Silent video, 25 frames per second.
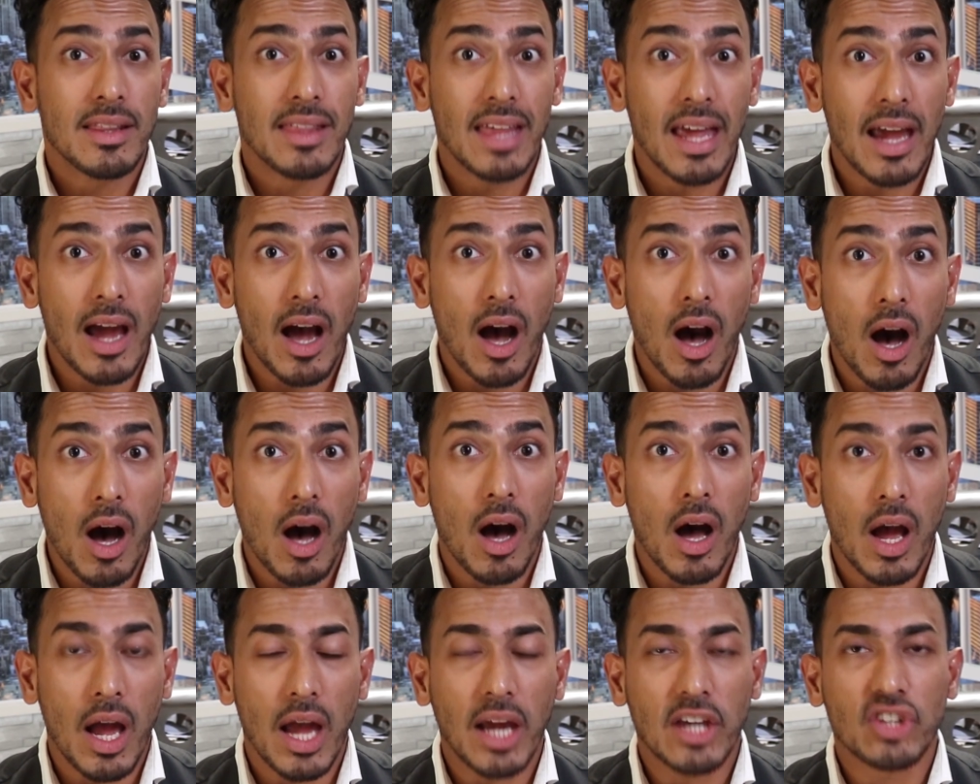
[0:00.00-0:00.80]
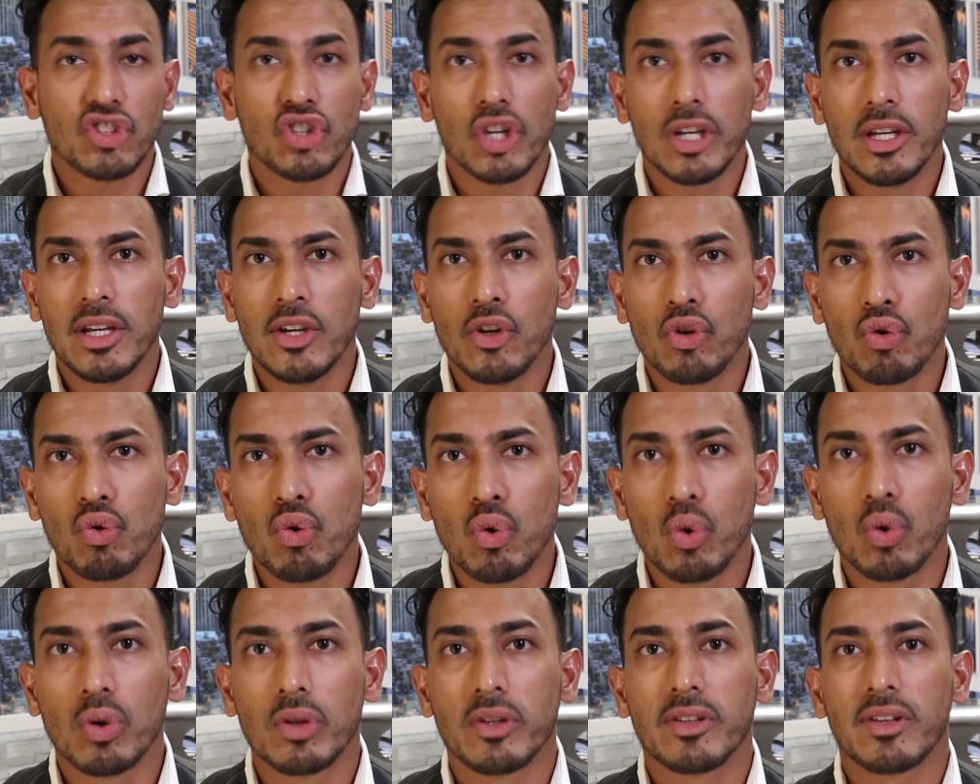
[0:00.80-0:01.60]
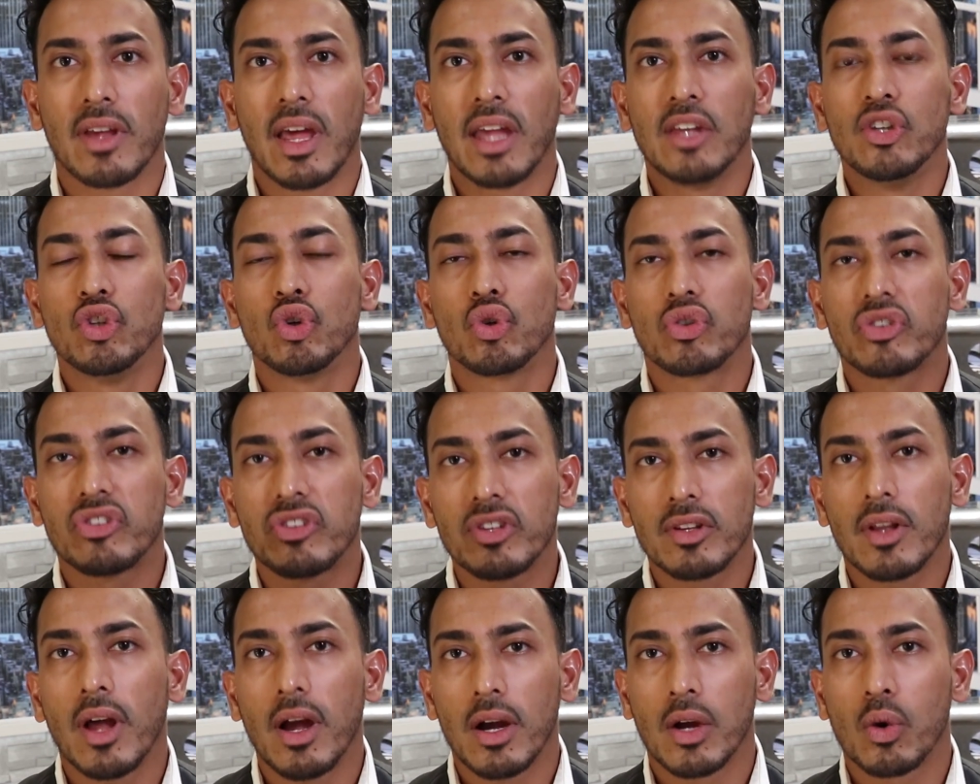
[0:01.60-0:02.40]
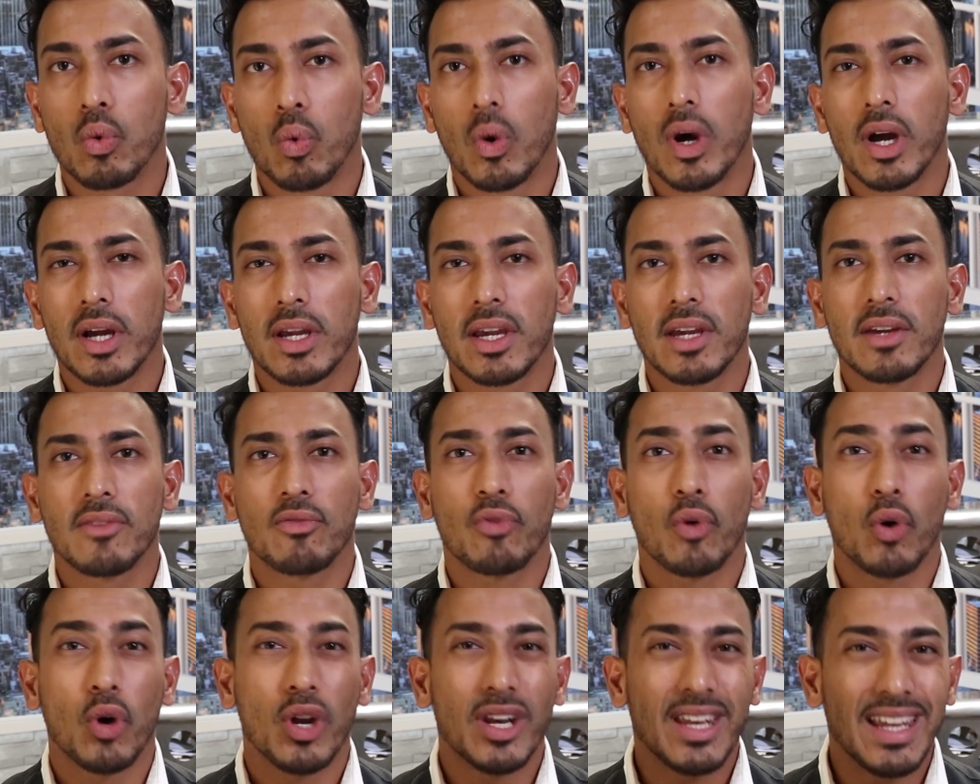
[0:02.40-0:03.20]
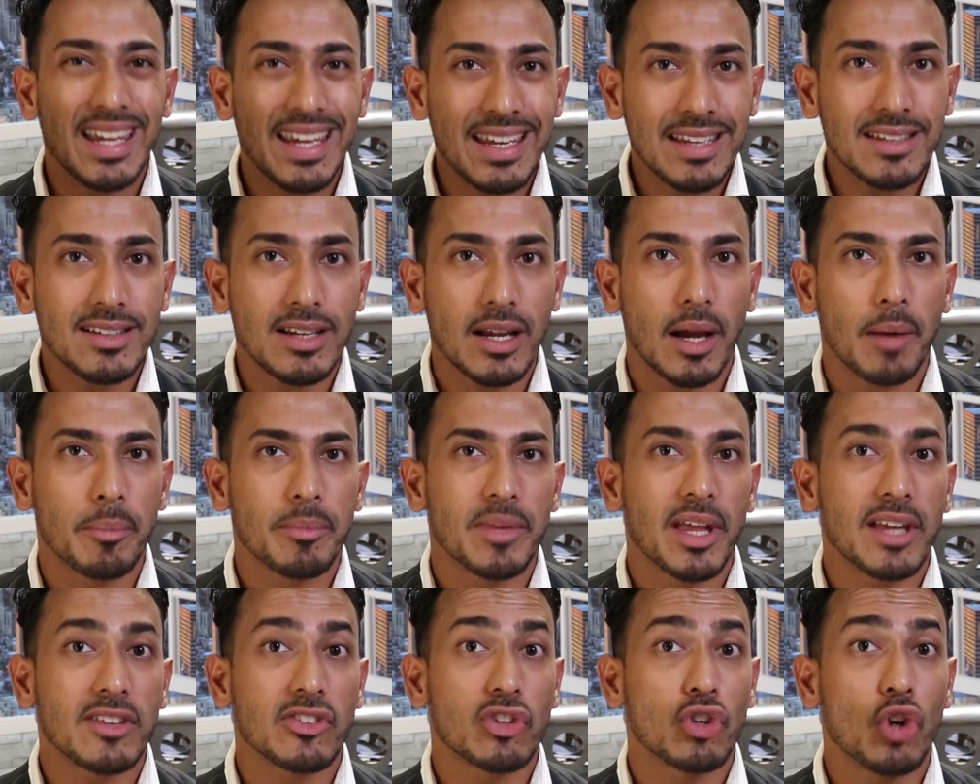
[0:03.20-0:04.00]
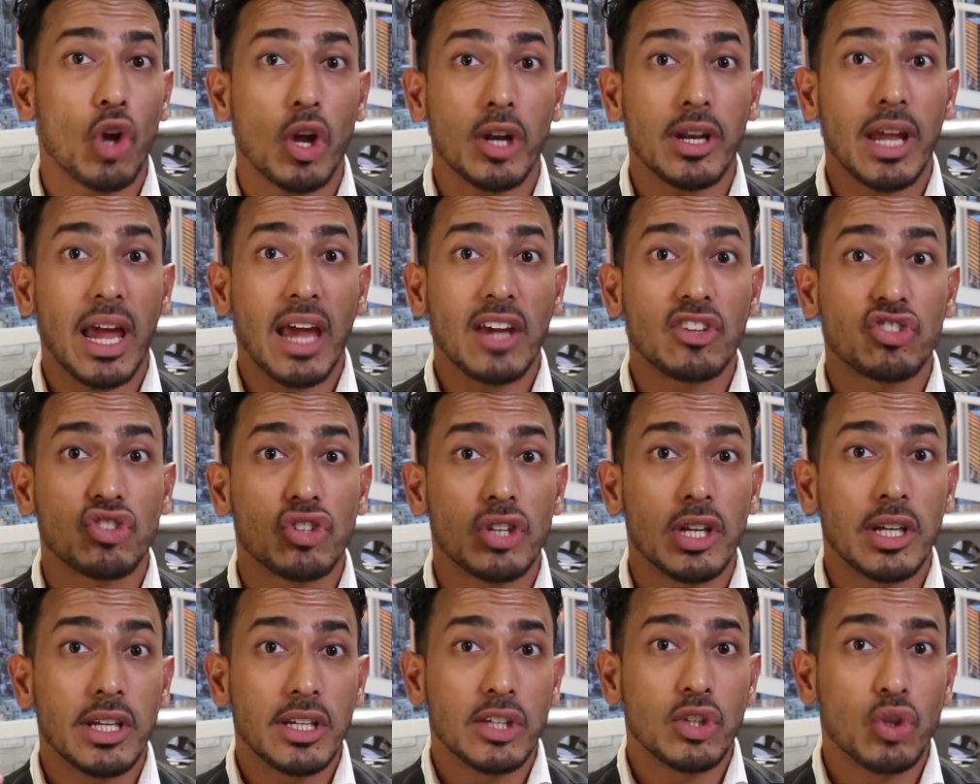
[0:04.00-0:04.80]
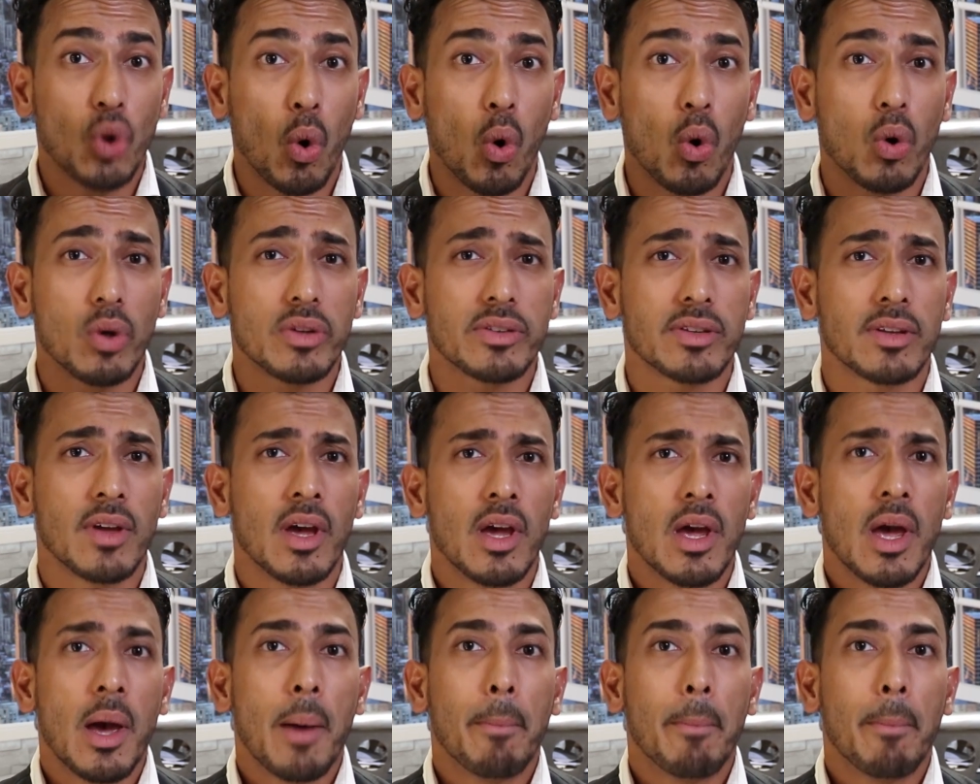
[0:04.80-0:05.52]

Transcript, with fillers: there are actually rules and you're stuck working for an income that's not actually yours,